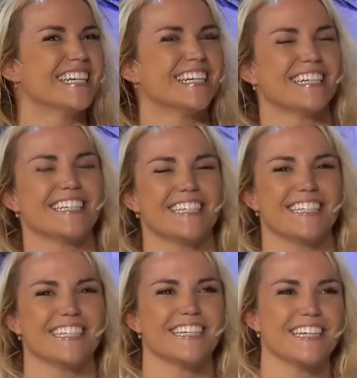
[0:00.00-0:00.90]
oh
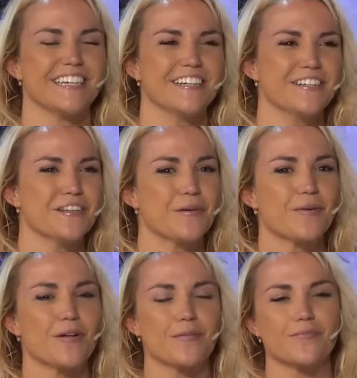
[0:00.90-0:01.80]
yeah, yeah.
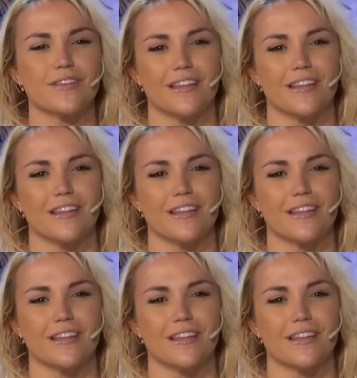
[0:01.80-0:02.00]
Well,